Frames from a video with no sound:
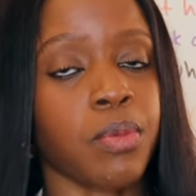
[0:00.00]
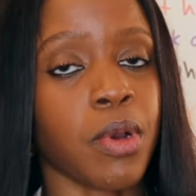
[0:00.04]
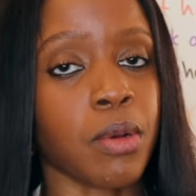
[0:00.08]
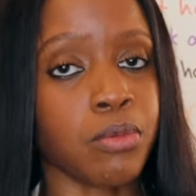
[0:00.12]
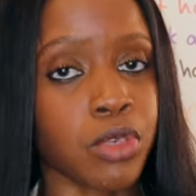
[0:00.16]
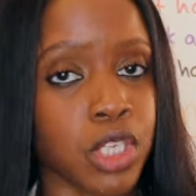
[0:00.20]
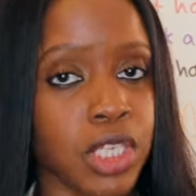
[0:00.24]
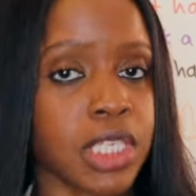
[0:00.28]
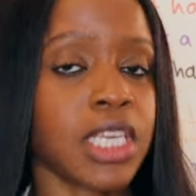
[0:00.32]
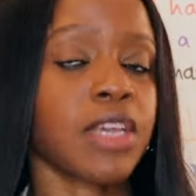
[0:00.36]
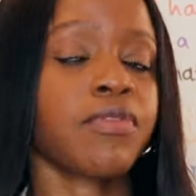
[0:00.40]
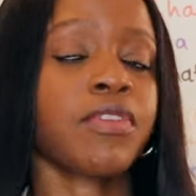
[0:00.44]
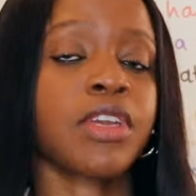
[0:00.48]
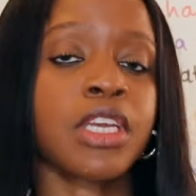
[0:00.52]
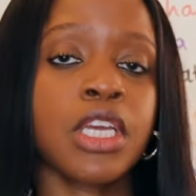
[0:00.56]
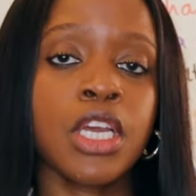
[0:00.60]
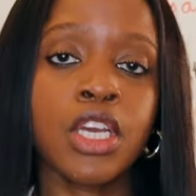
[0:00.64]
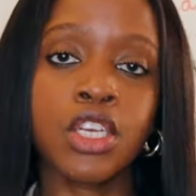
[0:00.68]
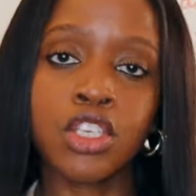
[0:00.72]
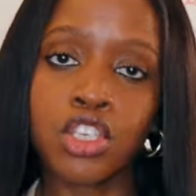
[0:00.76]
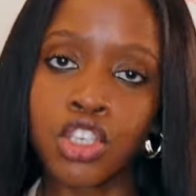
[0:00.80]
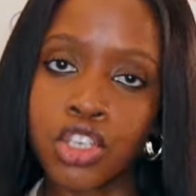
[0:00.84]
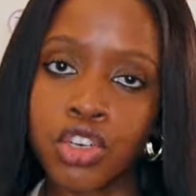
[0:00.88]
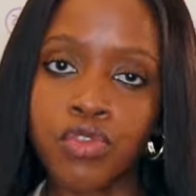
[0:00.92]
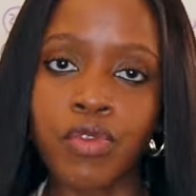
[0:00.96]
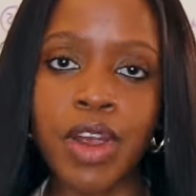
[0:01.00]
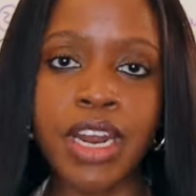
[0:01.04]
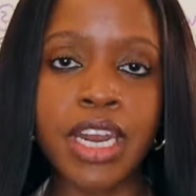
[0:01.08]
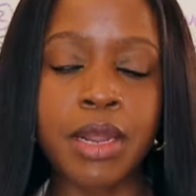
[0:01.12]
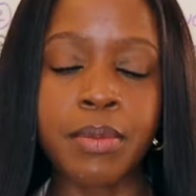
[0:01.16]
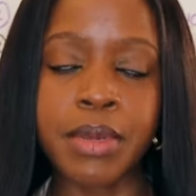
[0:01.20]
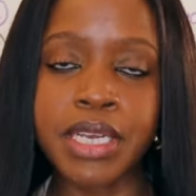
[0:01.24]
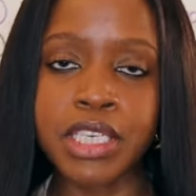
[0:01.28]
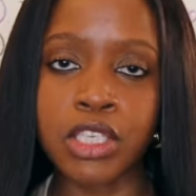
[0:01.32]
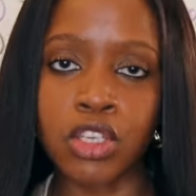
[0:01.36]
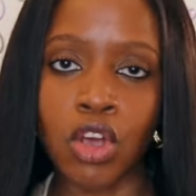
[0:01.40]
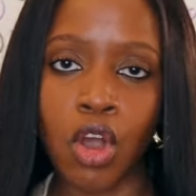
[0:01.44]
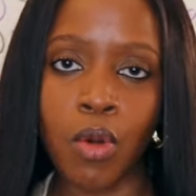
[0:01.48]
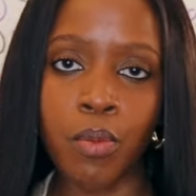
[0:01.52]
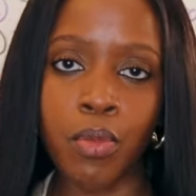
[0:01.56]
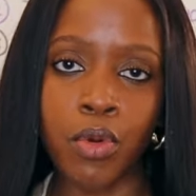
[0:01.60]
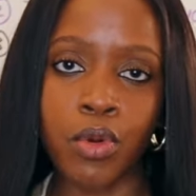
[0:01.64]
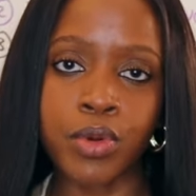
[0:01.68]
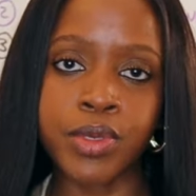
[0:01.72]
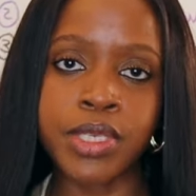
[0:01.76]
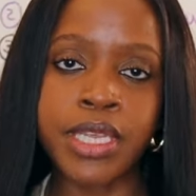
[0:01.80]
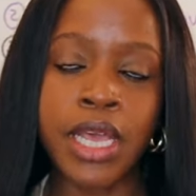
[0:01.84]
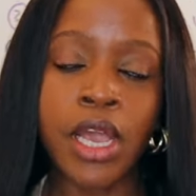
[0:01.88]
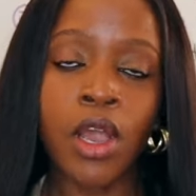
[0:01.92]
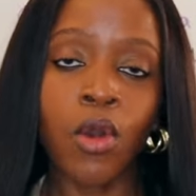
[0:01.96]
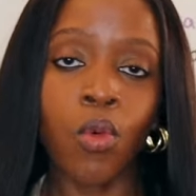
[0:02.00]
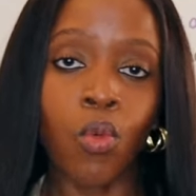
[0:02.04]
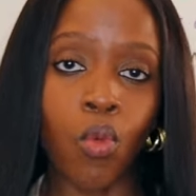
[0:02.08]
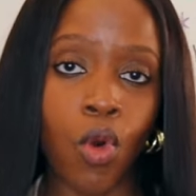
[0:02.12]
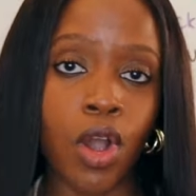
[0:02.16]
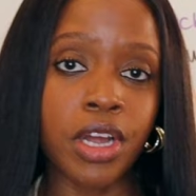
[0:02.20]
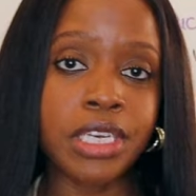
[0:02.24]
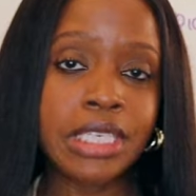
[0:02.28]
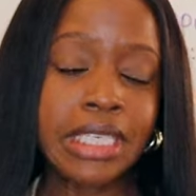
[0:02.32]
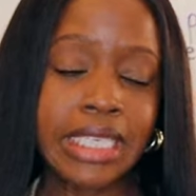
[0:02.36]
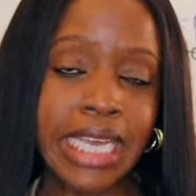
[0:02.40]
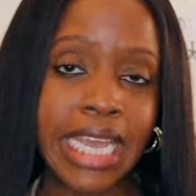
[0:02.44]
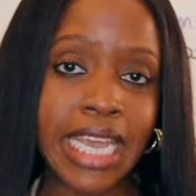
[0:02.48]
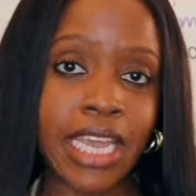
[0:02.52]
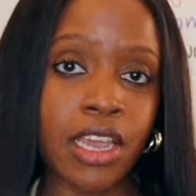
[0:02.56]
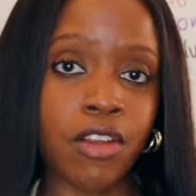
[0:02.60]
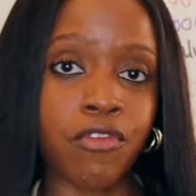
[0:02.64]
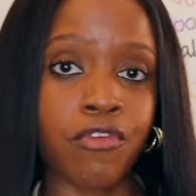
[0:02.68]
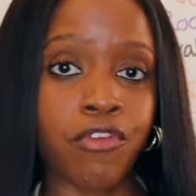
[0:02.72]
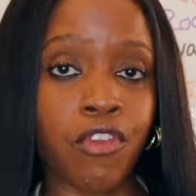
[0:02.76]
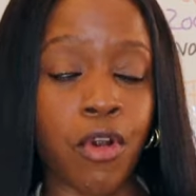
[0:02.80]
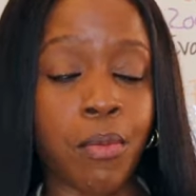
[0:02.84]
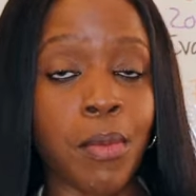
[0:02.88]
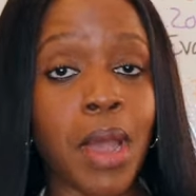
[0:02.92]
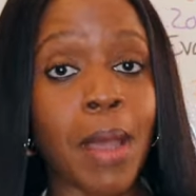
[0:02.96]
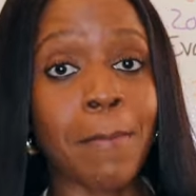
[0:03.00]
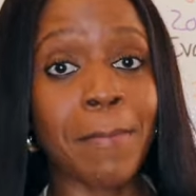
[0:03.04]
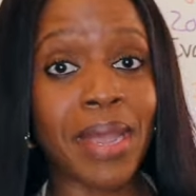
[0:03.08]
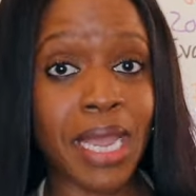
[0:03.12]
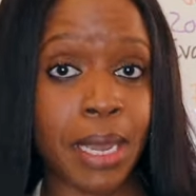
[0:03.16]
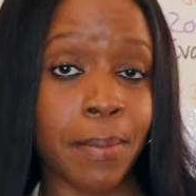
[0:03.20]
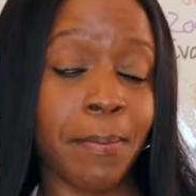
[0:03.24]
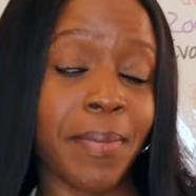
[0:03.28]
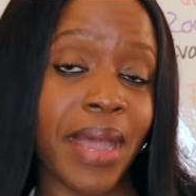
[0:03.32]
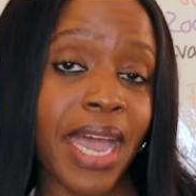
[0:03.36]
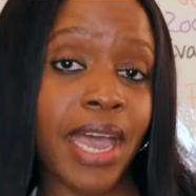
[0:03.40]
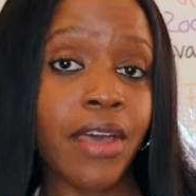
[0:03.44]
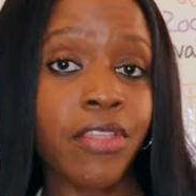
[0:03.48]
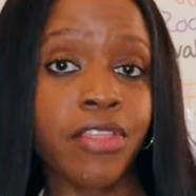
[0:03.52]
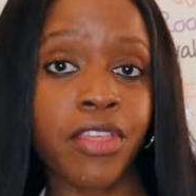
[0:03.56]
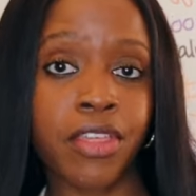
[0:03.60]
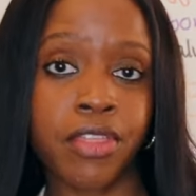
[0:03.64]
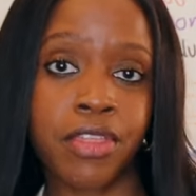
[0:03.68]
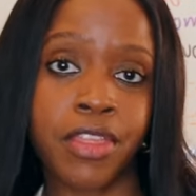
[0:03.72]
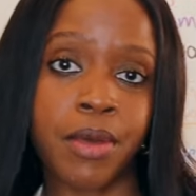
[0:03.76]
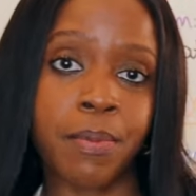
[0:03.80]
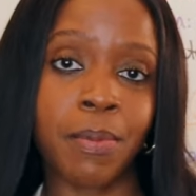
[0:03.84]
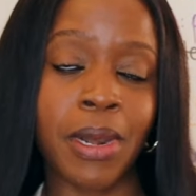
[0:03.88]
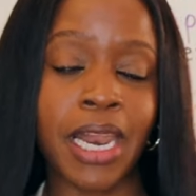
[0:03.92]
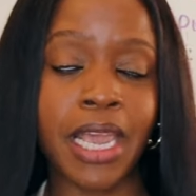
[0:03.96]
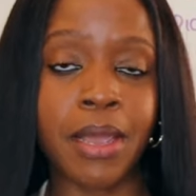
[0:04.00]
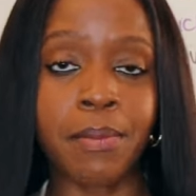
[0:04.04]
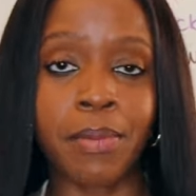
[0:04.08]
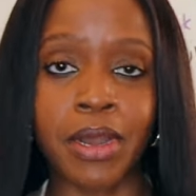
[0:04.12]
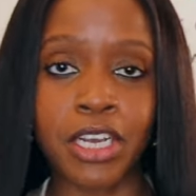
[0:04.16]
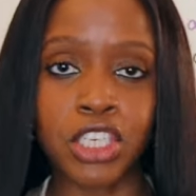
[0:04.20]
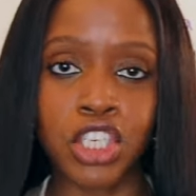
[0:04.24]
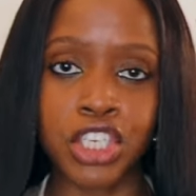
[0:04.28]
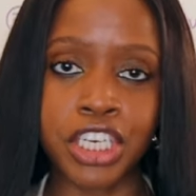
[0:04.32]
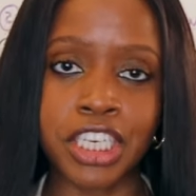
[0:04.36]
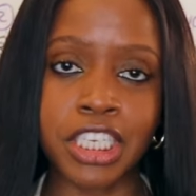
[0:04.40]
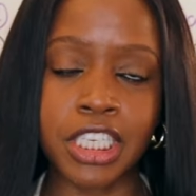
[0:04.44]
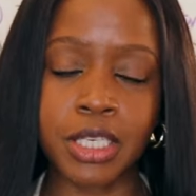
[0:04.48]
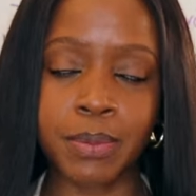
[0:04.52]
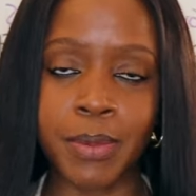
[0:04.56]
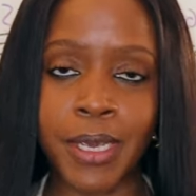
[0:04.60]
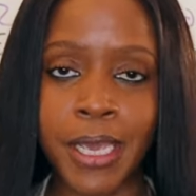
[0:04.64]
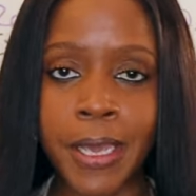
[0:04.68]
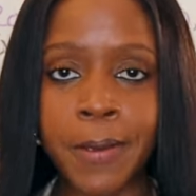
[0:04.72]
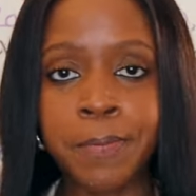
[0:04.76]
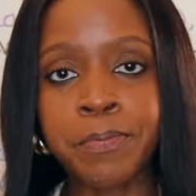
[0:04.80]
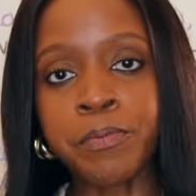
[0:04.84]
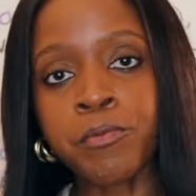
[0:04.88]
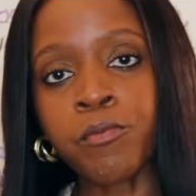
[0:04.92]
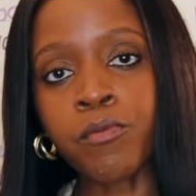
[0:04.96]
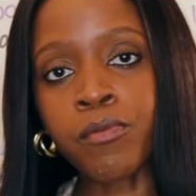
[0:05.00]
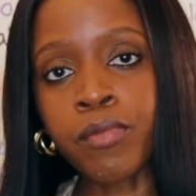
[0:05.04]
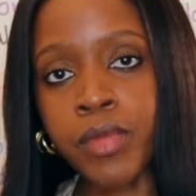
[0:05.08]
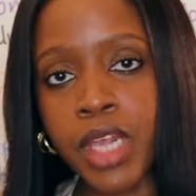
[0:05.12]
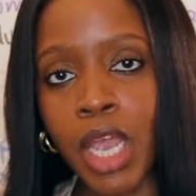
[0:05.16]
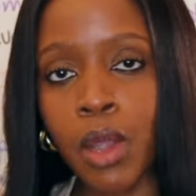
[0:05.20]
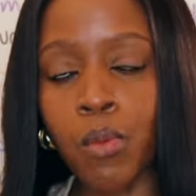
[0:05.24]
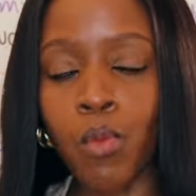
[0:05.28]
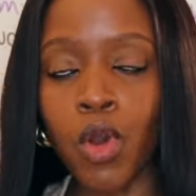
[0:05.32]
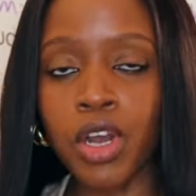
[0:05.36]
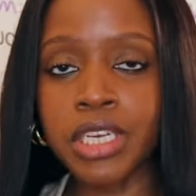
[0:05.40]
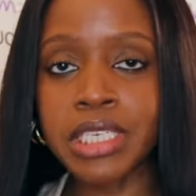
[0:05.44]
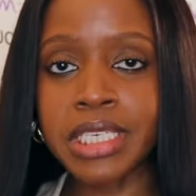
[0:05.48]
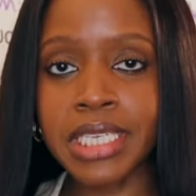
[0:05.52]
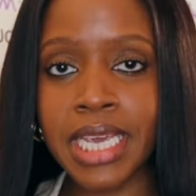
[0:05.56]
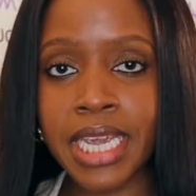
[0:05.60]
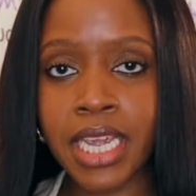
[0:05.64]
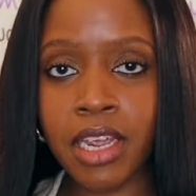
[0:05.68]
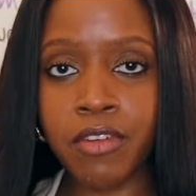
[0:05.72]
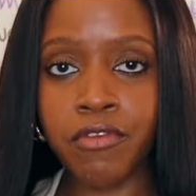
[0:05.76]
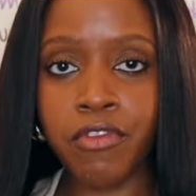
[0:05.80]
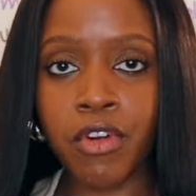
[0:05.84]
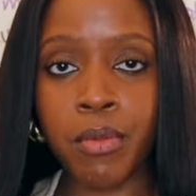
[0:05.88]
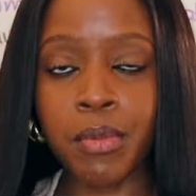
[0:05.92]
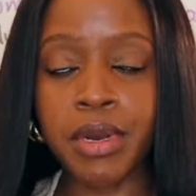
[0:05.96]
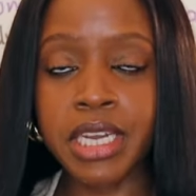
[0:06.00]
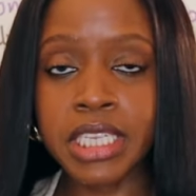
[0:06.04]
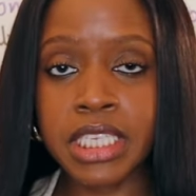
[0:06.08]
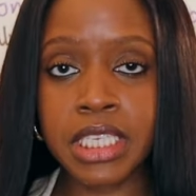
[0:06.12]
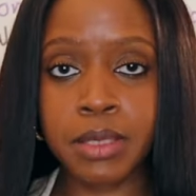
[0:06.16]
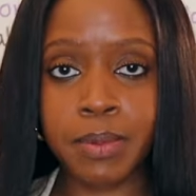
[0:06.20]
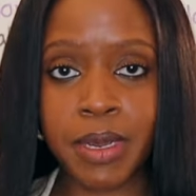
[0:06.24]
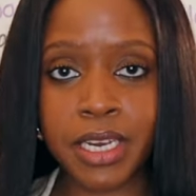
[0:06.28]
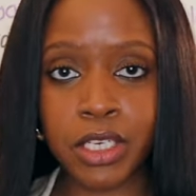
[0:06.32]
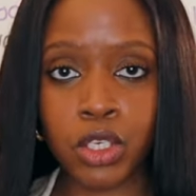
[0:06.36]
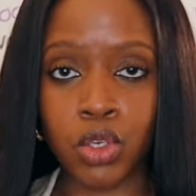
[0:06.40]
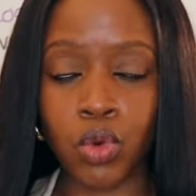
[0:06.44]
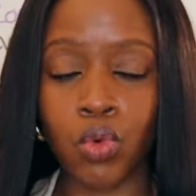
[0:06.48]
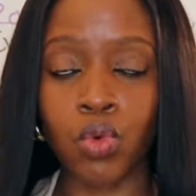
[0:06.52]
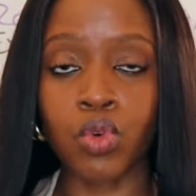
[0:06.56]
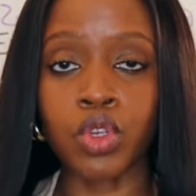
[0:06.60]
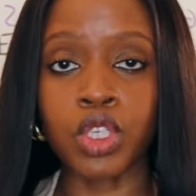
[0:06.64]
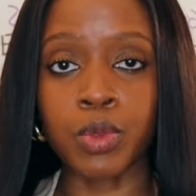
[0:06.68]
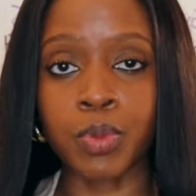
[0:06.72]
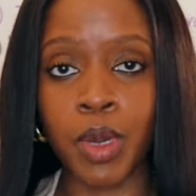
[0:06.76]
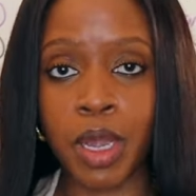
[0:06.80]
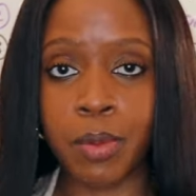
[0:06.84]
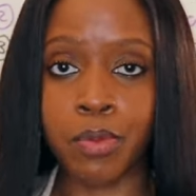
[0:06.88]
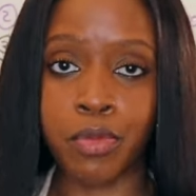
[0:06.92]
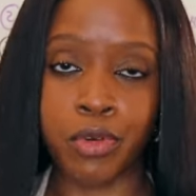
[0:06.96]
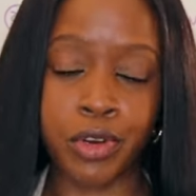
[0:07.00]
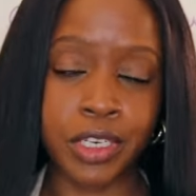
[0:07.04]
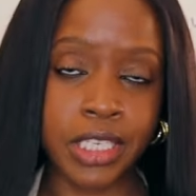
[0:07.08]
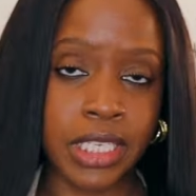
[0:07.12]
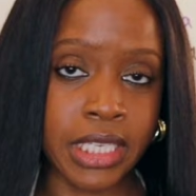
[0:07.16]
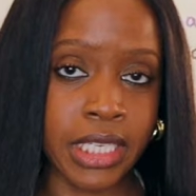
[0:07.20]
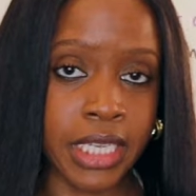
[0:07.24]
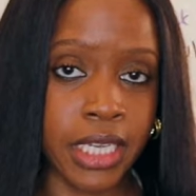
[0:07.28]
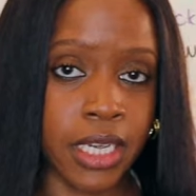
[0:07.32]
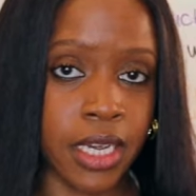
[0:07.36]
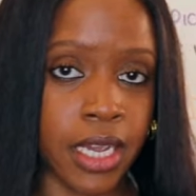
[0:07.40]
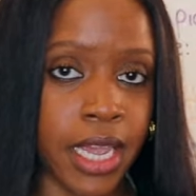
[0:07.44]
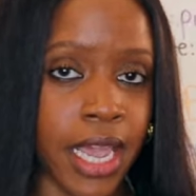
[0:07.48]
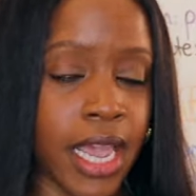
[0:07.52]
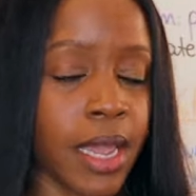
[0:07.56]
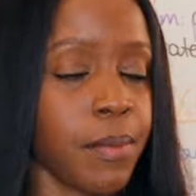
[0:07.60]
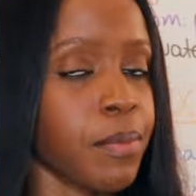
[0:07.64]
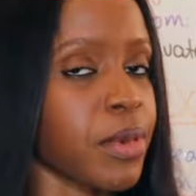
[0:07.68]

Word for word: But I'm just giving two random examples, one taken from Macbeth, the play by Shakespeare, and one taken from an inspector calls by Priestley, okay?